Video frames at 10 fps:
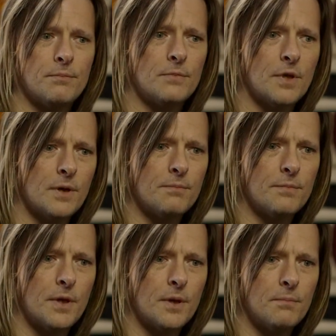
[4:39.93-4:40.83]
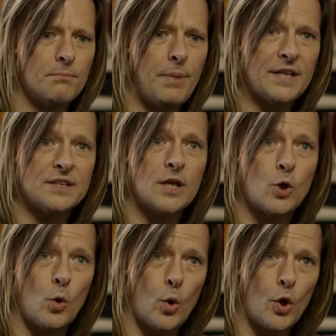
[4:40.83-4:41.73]
the basic
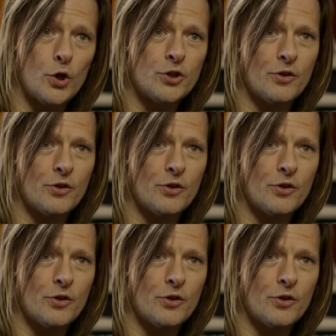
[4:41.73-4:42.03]
chords.